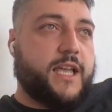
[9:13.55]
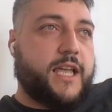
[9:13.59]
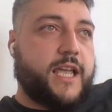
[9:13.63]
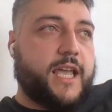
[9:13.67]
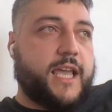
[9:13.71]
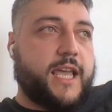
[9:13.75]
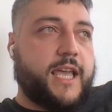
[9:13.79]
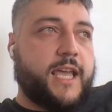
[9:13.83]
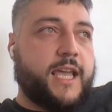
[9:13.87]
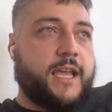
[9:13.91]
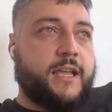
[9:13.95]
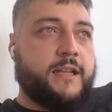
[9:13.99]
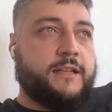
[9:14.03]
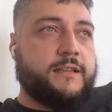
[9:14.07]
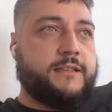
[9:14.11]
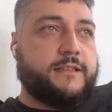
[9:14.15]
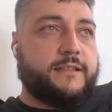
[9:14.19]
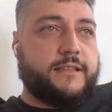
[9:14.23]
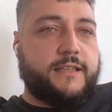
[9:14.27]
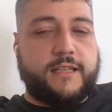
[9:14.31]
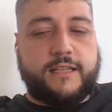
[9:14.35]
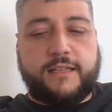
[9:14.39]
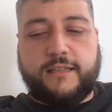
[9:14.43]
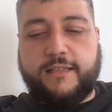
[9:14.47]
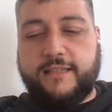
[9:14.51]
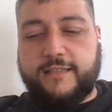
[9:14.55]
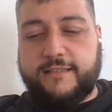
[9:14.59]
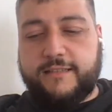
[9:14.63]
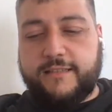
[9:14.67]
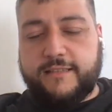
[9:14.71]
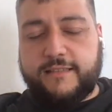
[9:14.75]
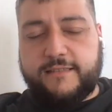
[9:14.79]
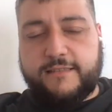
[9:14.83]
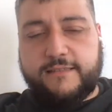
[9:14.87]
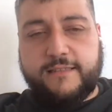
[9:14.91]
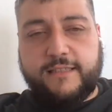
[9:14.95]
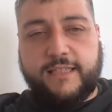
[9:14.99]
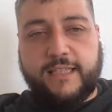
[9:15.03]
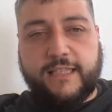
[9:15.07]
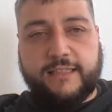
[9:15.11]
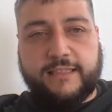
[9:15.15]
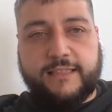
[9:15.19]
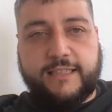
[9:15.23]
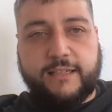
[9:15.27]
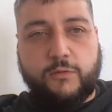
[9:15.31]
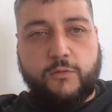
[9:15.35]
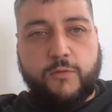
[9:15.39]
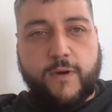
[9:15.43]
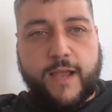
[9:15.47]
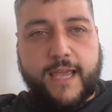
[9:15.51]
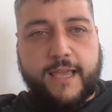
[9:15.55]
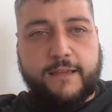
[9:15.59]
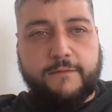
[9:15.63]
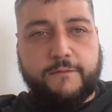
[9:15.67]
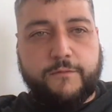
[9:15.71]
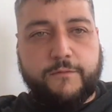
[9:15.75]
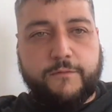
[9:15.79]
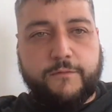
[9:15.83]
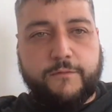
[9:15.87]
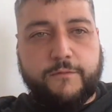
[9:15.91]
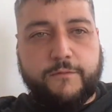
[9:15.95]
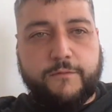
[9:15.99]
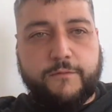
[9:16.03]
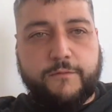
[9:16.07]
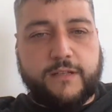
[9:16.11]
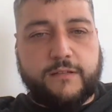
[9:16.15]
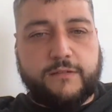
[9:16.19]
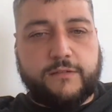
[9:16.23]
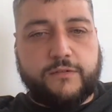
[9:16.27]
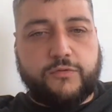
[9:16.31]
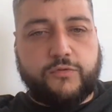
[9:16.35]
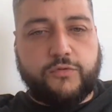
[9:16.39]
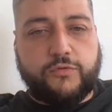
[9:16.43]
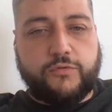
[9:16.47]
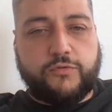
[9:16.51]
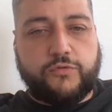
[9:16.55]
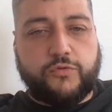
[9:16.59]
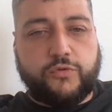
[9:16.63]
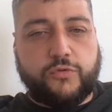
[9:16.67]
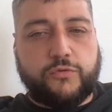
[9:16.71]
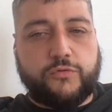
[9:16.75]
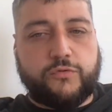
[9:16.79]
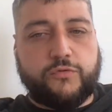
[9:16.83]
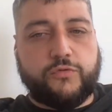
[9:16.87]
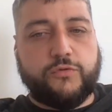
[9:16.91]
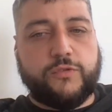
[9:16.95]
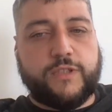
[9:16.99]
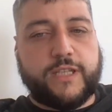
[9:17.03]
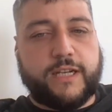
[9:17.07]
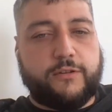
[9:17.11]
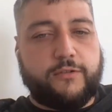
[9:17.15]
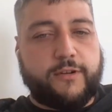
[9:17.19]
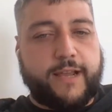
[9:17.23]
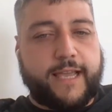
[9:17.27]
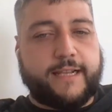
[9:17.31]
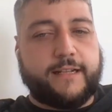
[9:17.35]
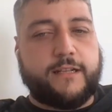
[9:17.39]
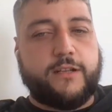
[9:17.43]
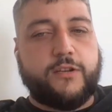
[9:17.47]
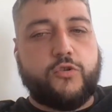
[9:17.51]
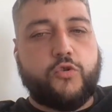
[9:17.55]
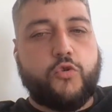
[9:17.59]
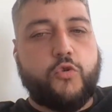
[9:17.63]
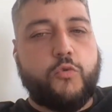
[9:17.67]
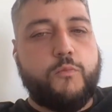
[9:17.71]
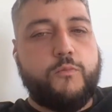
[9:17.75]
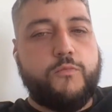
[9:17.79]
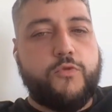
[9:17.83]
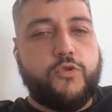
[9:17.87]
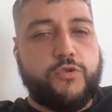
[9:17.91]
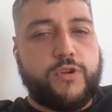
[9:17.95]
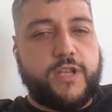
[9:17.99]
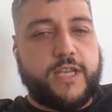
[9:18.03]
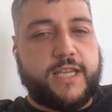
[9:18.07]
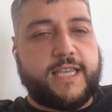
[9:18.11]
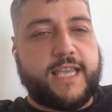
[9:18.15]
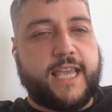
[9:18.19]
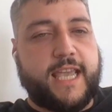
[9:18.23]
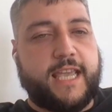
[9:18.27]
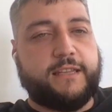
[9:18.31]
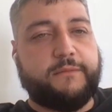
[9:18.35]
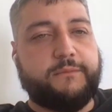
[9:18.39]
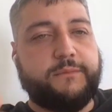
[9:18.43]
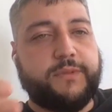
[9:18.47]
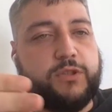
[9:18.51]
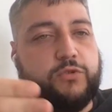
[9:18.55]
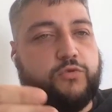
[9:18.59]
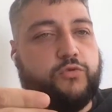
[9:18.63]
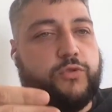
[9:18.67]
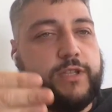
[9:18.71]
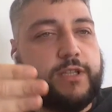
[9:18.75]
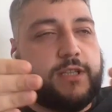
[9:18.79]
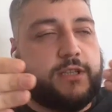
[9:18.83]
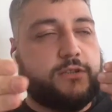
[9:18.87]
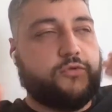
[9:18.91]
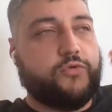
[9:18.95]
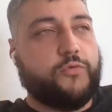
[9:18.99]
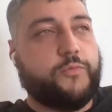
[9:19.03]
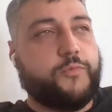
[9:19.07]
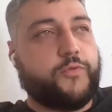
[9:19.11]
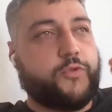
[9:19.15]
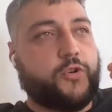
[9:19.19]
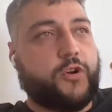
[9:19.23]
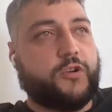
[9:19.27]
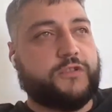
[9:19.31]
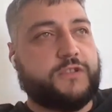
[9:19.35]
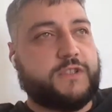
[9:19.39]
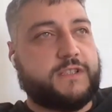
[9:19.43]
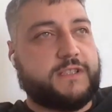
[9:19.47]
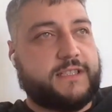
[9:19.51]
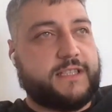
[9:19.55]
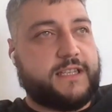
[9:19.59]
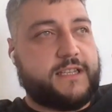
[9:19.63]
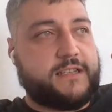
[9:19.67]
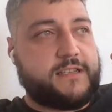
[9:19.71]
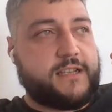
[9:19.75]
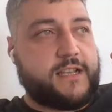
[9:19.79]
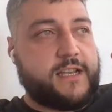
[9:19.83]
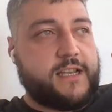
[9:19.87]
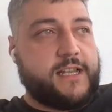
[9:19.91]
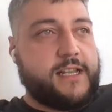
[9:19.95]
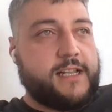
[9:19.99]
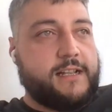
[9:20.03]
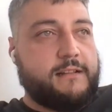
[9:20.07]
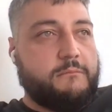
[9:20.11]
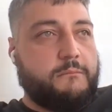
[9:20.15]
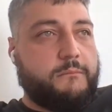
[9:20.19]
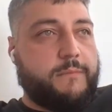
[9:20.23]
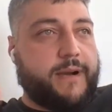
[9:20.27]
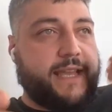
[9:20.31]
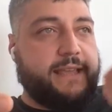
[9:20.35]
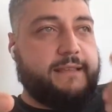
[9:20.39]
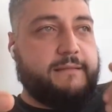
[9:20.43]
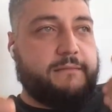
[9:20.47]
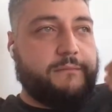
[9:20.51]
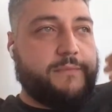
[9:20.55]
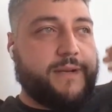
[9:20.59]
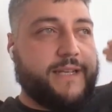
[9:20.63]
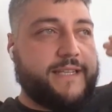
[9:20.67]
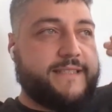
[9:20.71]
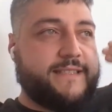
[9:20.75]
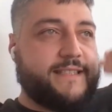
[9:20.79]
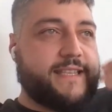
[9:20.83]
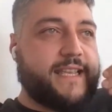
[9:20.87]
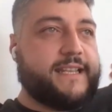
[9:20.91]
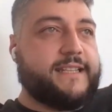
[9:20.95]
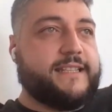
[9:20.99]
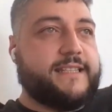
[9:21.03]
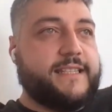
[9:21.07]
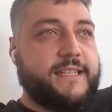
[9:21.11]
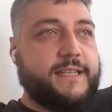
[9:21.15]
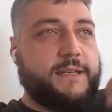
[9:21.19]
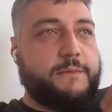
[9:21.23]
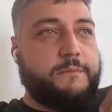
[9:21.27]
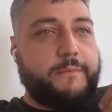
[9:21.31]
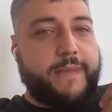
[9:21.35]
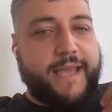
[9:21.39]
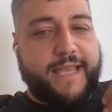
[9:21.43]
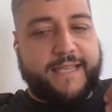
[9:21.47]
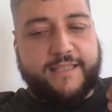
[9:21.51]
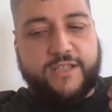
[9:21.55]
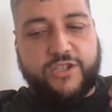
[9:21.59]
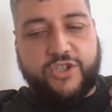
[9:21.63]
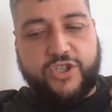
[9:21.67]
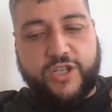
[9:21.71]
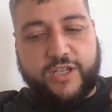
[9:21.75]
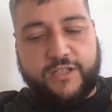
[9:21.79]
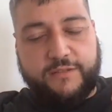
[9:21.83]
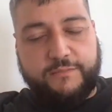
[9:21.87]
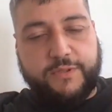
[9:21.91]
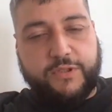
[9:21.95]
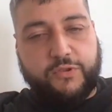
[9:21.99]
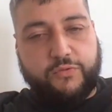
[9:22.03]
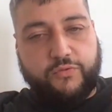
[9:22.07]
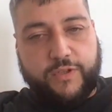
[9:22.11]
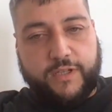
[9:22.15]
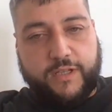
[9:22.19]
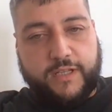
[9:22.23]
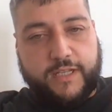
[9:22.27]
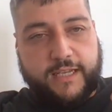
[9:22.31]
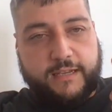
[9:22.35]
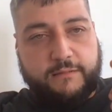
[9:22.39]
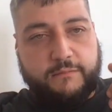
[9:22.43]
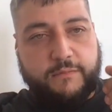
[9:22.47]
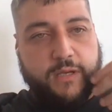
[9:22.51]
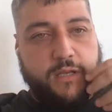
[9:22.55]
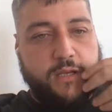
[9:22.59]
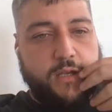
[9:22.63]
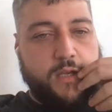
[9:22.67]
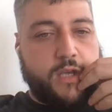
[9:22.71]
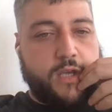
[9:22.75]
And this is the way for you to directly communicate between the two processes by sending messages between them.